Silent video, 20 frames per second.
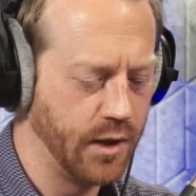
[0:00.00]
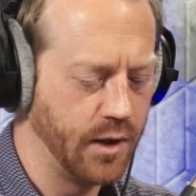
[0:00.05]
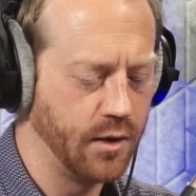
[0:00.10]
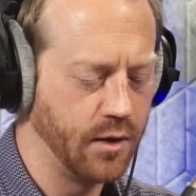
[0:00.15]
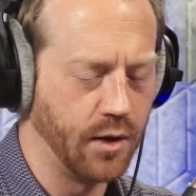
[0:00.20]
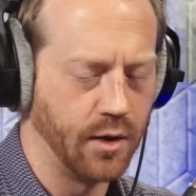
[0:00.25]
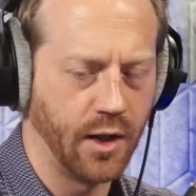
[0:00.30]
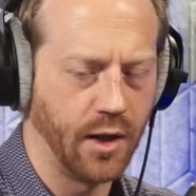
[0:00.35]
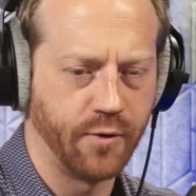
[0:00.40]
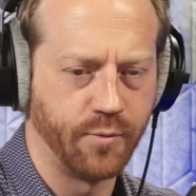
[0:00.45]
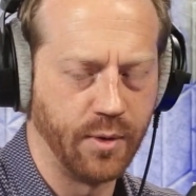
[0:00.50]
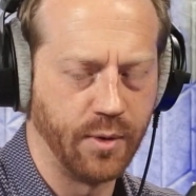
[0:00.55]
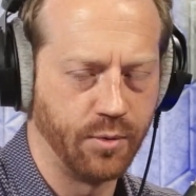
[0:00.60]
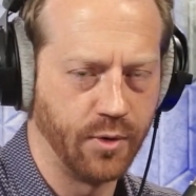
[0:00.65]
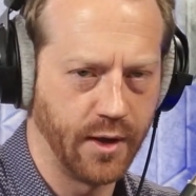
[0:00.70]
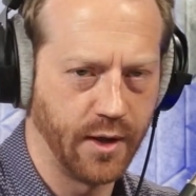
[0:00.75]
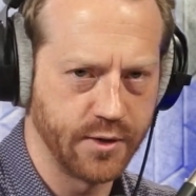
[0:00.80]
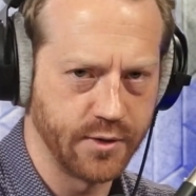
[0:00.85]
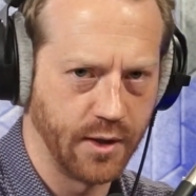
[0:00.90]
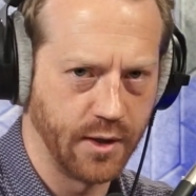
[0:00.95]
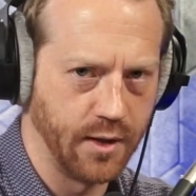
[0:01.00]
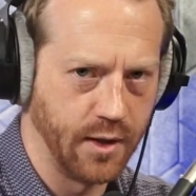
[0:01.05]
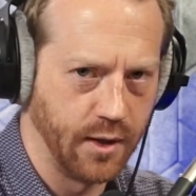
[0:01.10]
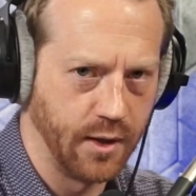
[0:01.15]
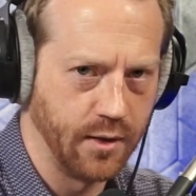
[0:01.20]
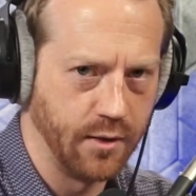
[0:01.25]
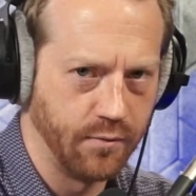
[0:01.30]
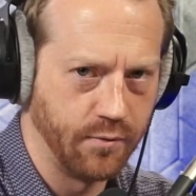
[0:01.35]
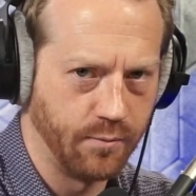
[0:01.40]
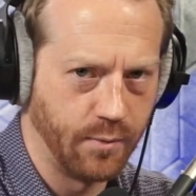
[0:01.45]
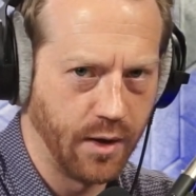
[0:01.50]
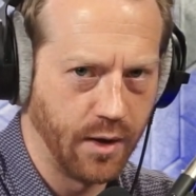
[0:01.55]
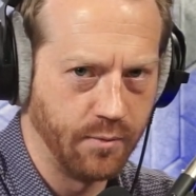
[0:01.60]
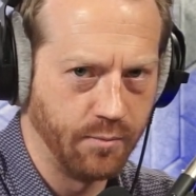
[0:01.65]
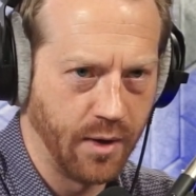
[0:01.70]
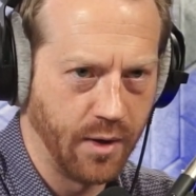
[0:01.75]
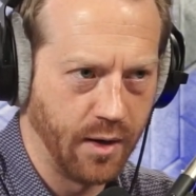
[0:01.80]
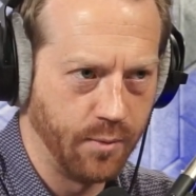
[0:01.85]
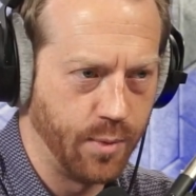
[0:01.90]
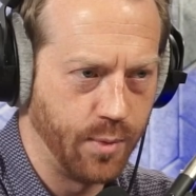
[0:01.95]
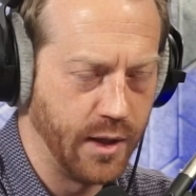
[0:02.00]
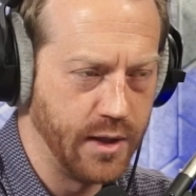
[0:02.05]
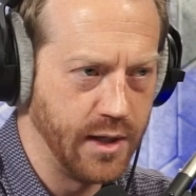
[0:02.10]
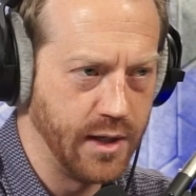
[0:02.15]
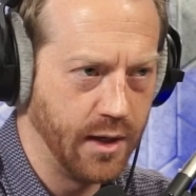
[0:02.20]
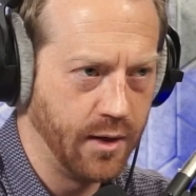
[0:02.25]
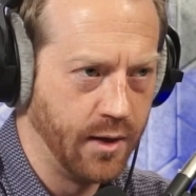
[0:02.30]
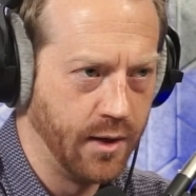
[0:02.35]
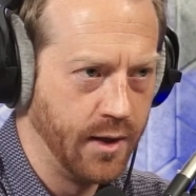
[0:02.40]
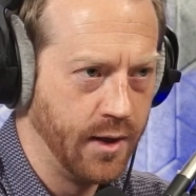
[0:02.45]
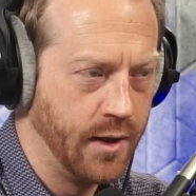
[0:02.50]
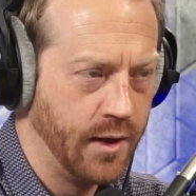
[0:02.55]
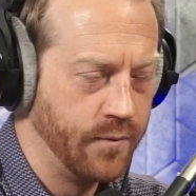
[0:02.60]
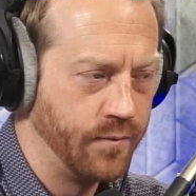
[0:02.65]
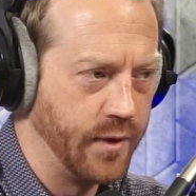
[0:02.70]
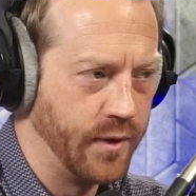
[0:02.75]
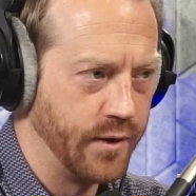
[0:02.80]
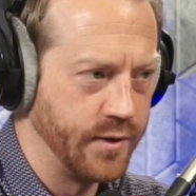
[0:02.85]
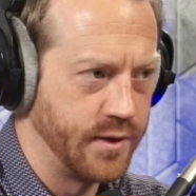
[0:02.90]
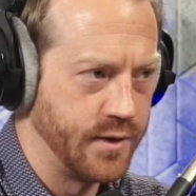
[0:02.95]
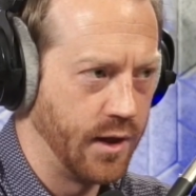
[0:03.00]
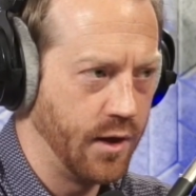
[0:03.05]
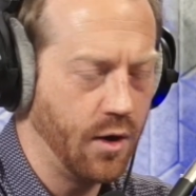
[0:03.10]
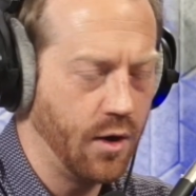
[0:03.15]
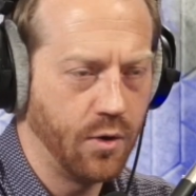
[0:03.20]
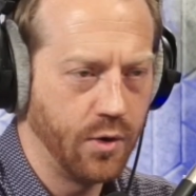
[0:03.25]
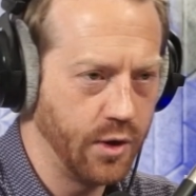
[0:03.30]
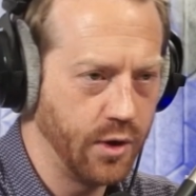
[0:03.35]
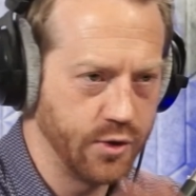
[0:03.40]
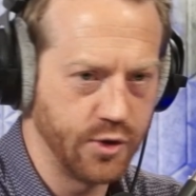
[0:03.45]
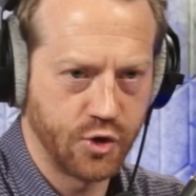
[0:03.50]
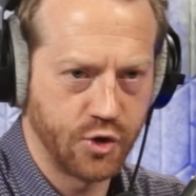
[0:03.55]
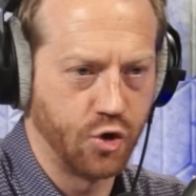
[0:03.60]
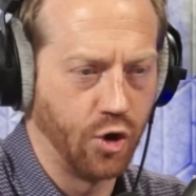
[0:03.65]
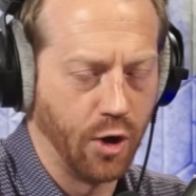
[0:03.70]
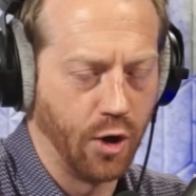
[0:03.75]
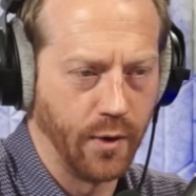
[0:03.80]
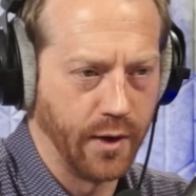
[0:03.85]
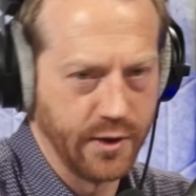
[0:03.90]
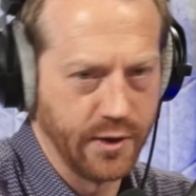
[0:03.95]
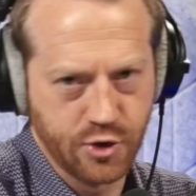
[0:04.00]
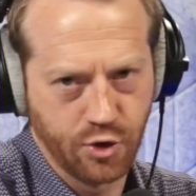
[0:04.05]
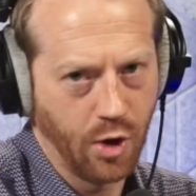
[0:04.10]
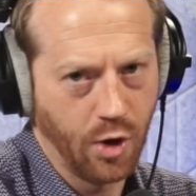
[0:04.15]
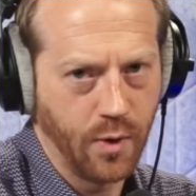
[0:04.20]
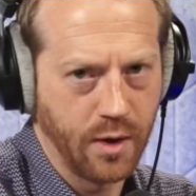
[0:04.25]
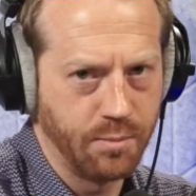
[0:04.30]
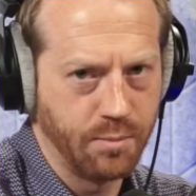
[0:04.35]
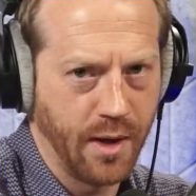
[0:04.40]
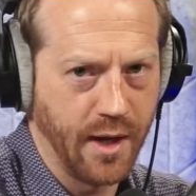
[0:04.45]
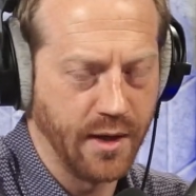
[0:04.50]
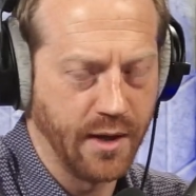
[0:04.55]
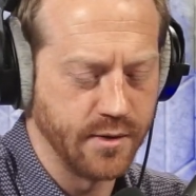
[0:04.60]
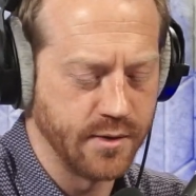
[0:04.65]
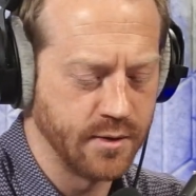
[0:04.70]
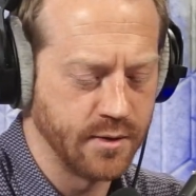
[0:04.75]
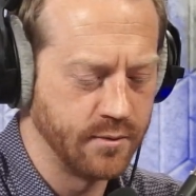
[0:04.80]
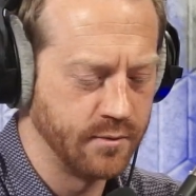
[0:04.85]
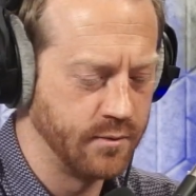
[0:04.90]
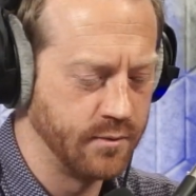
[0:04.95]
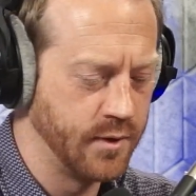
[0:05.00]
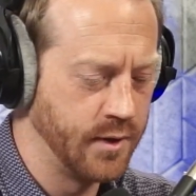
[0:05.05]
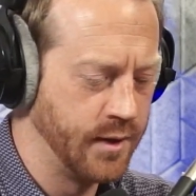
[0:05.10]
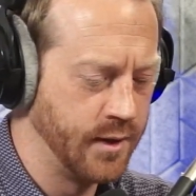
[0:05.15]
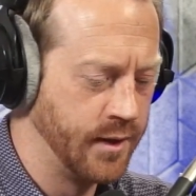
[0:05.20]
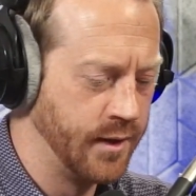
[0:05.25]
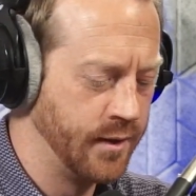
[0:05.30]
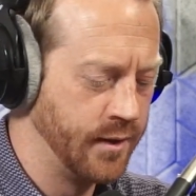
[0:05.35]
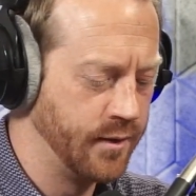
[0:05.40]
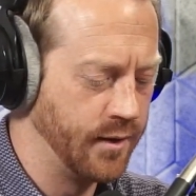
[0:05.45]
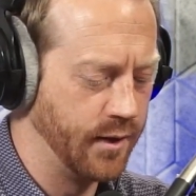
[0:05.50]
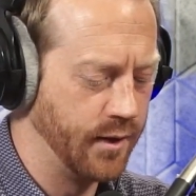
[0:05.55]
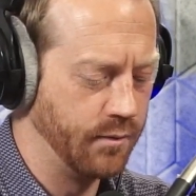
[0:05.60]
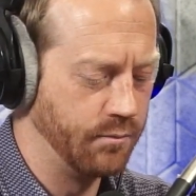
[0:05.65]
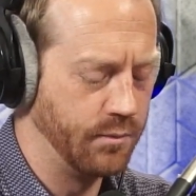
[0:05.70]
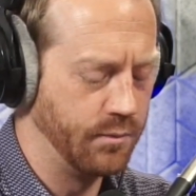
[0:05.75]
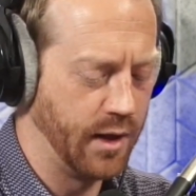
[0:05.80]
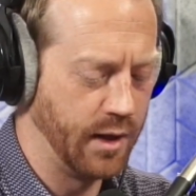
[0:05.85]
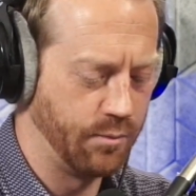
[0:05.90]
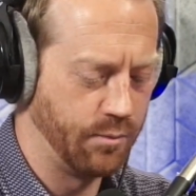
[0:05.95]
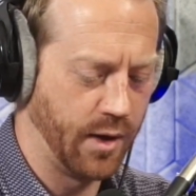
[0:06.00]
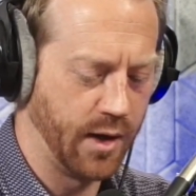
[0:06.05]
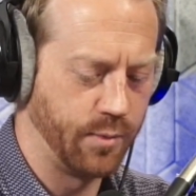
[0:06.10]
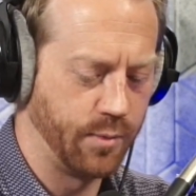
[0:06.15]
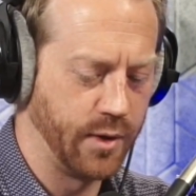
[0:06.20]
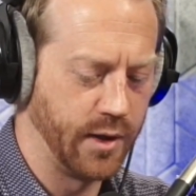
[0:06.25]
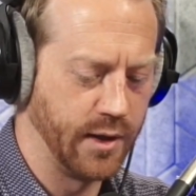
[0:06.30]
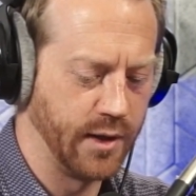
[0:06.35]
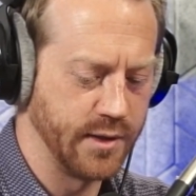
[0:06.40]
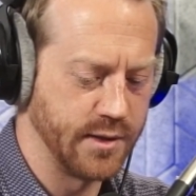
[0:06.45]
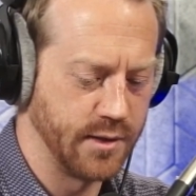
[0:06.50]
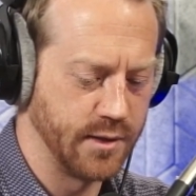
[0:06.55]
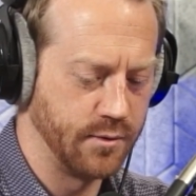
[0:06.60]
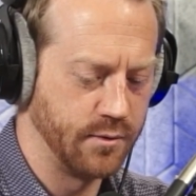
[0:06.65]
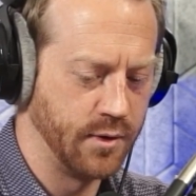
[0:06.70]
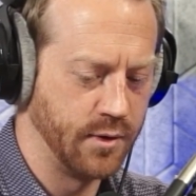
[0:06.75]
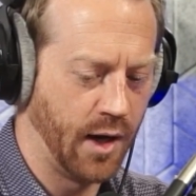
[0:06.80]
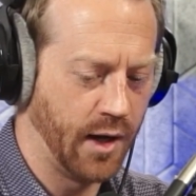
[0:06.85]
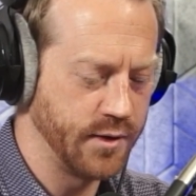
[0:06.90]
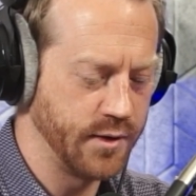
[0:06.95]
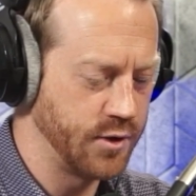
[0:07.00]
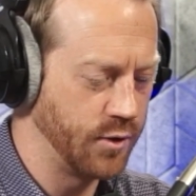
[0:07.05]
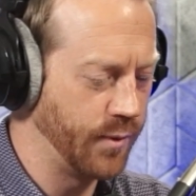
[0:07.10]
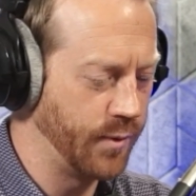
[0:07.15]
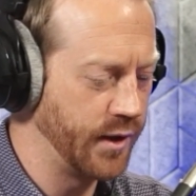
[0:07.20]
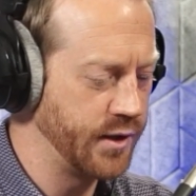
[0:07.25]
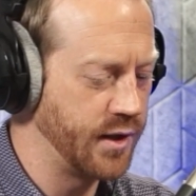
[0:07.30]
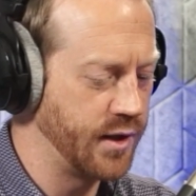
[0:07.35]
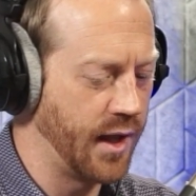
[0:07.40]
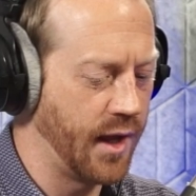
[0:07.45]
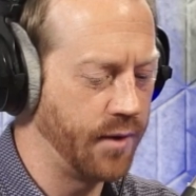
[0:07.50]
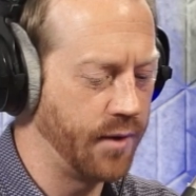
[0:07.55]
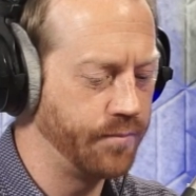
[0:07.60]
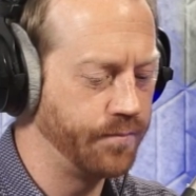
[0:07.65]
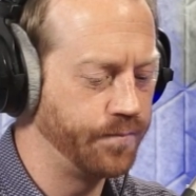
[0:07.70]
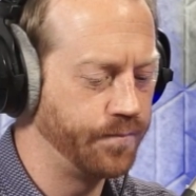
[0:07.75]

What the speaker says: A lot of people actually think, in my opinion, they'll say, oh, you're just growing. It's growing pains. In my opinion, it's not so much that.